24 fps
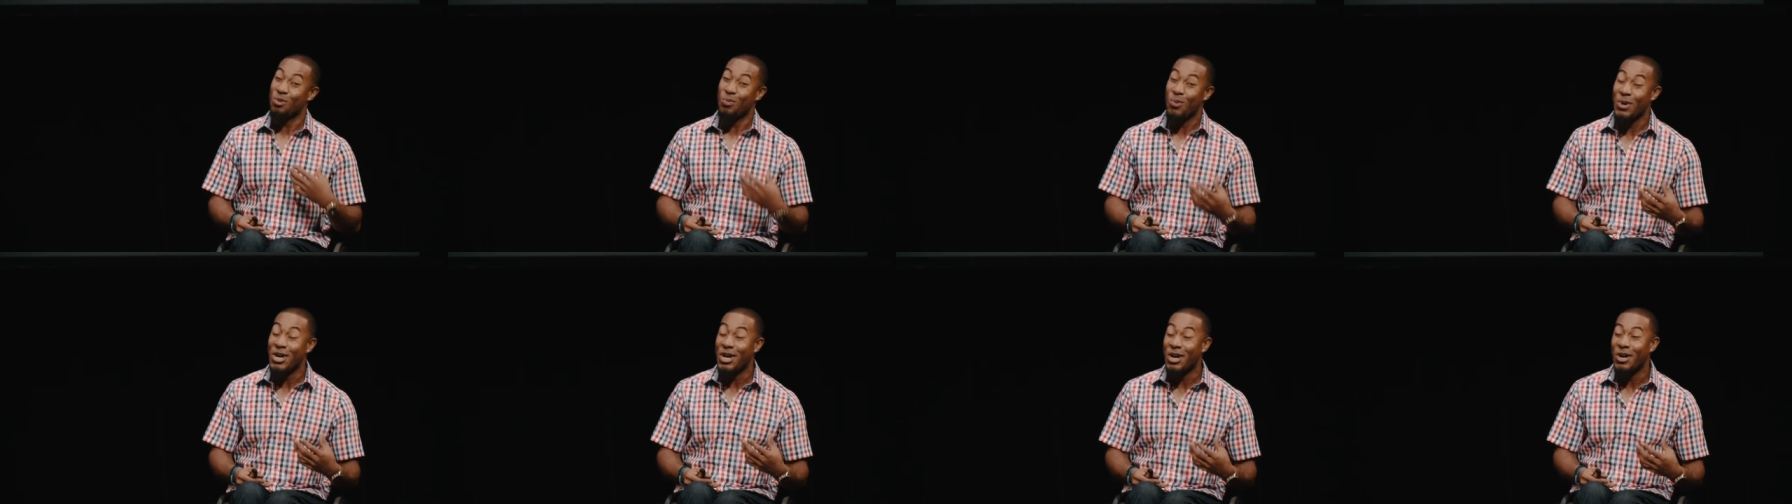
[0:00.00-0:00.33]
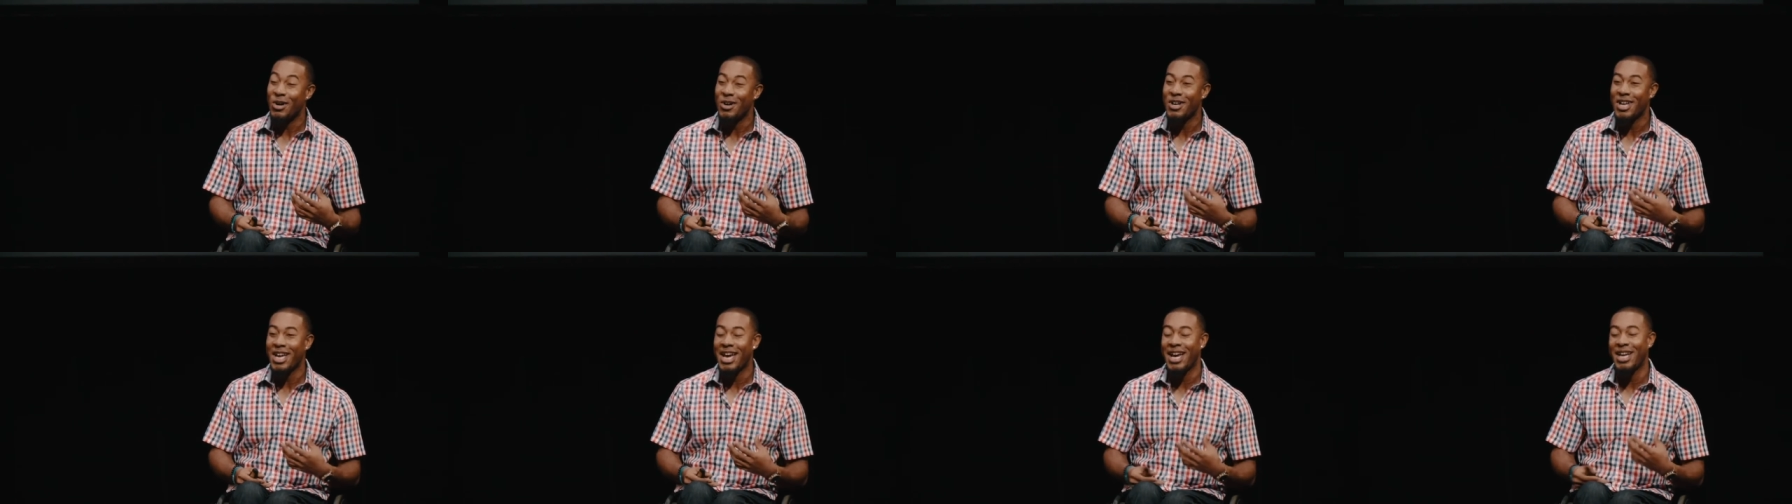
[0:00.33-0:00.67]
it
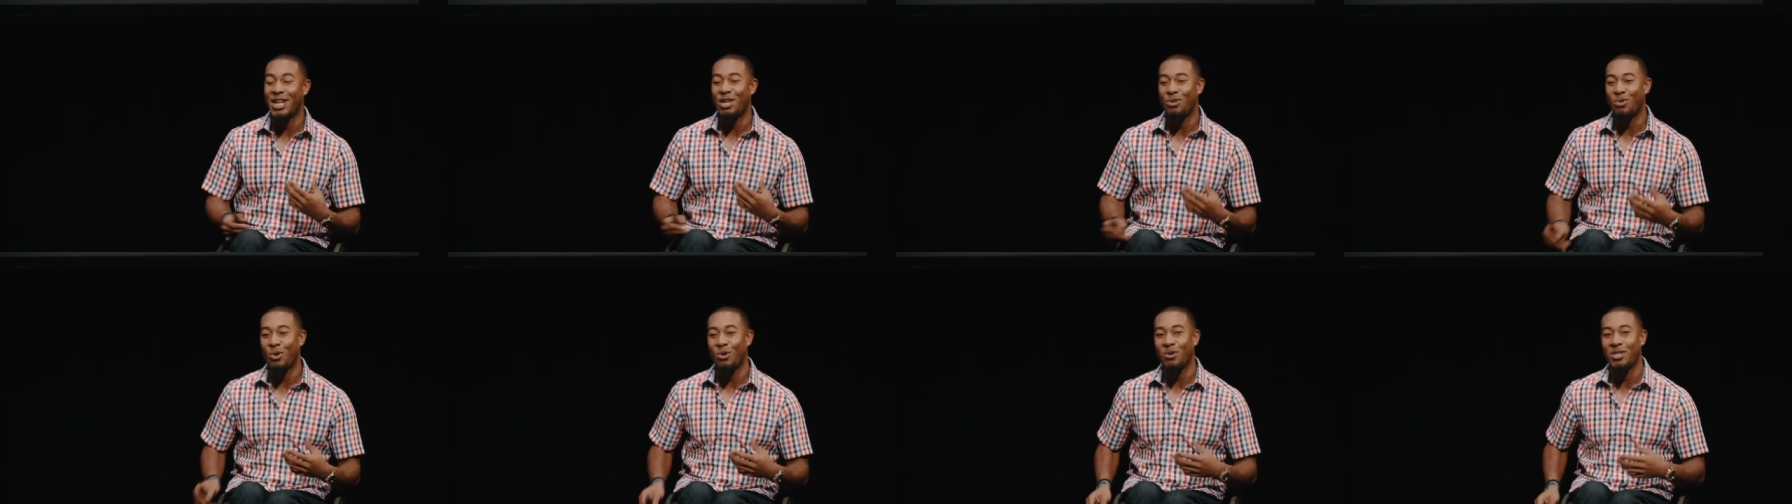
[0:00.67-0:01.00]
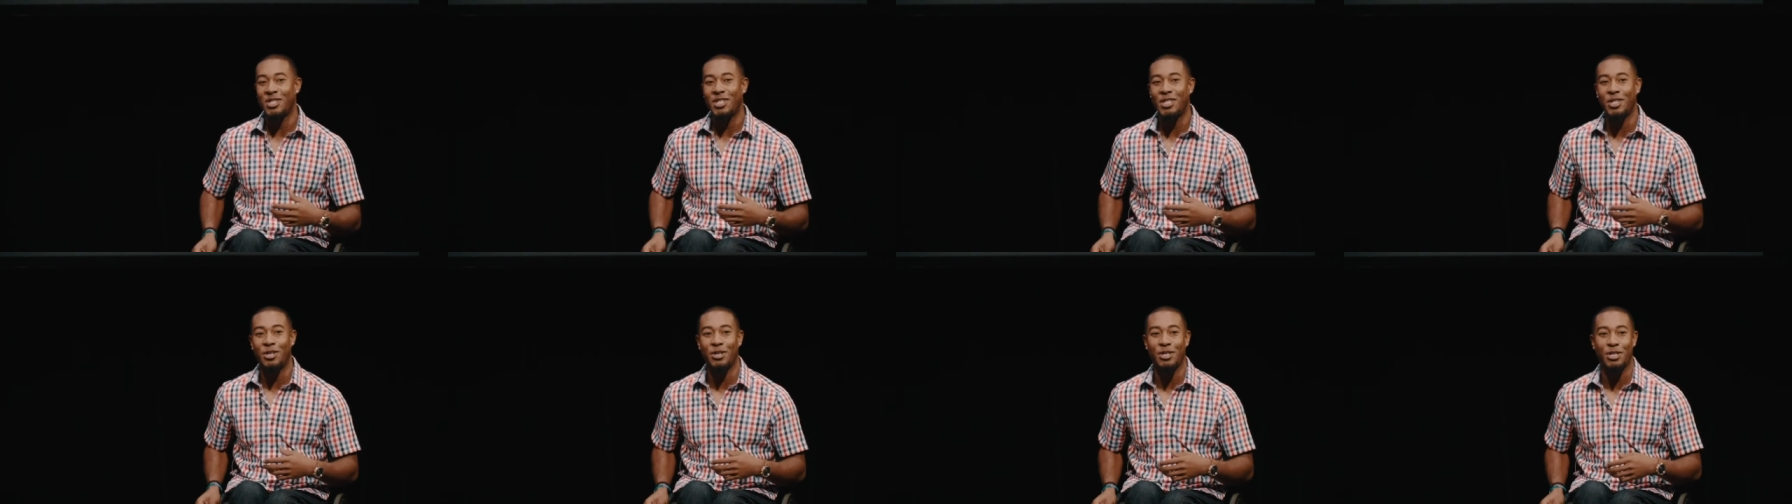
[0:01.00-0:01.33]
will, and it won't
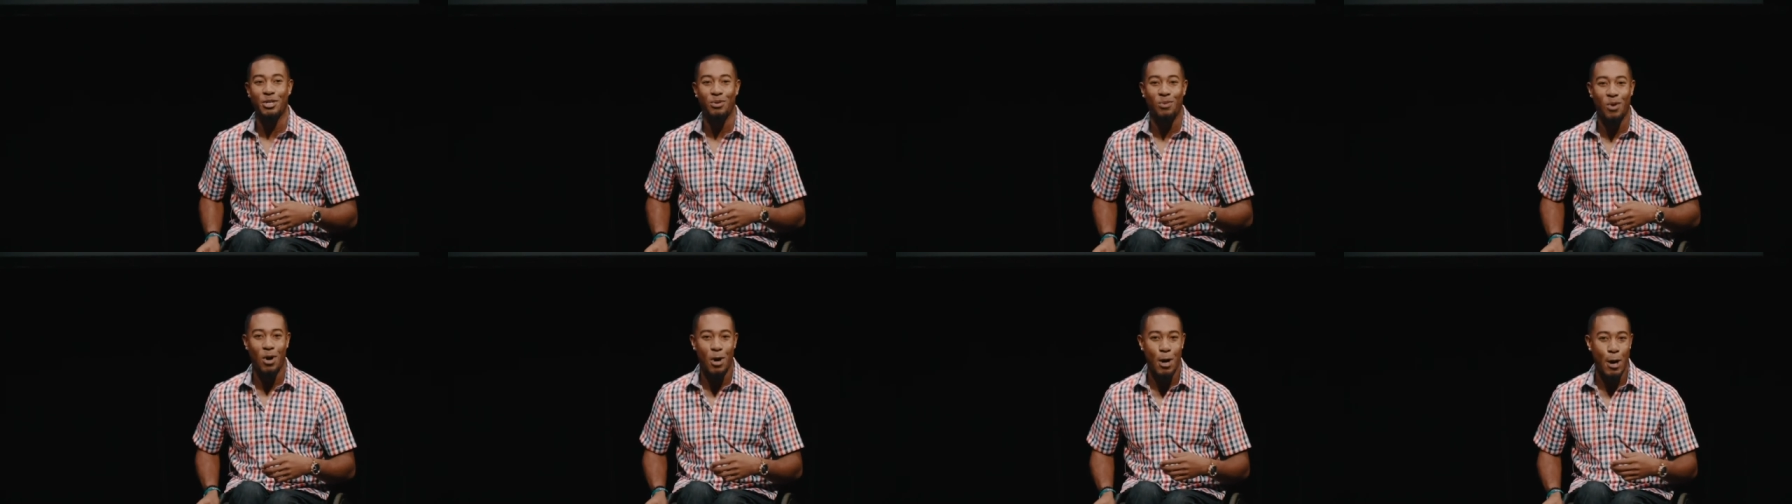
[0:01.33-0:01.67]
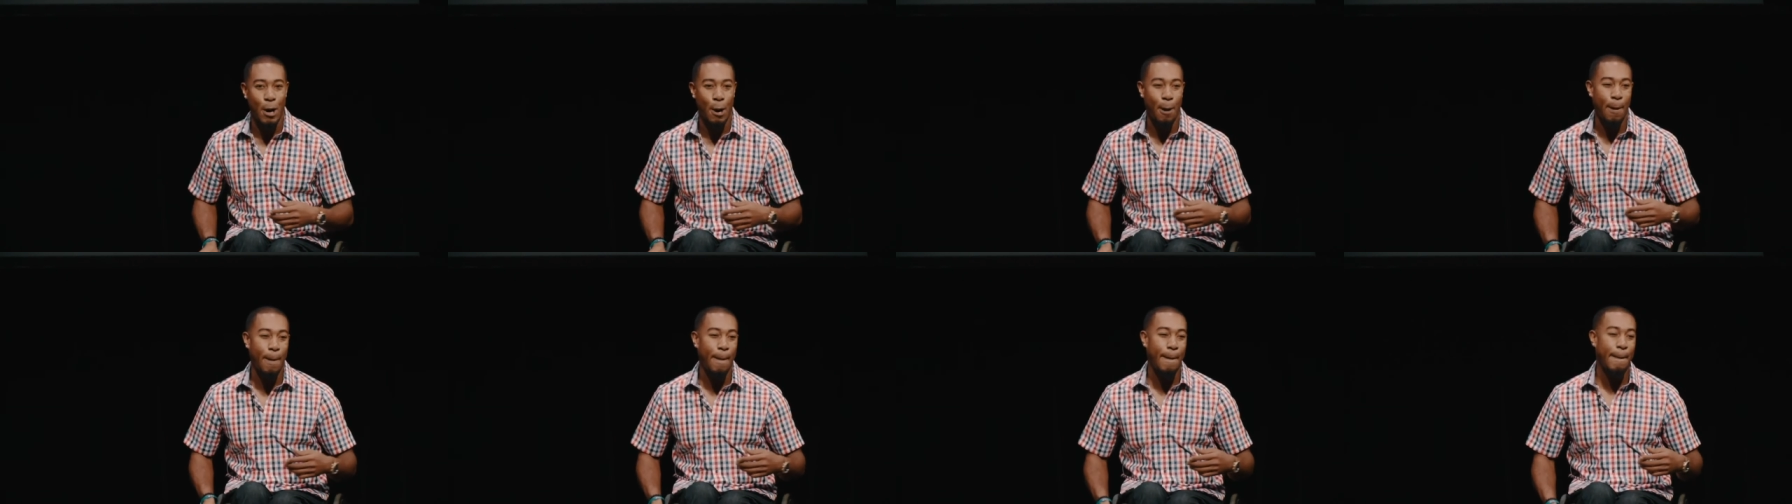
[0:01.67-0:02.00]
steer you
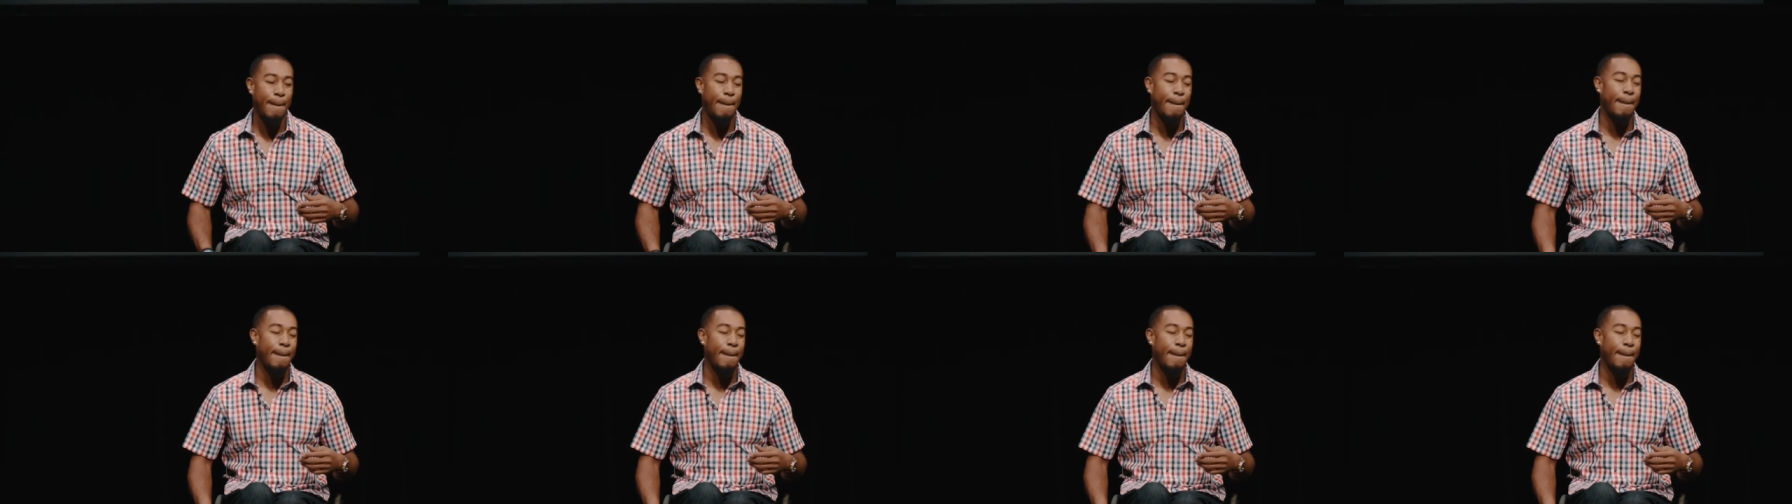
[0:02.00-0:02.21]
wrong.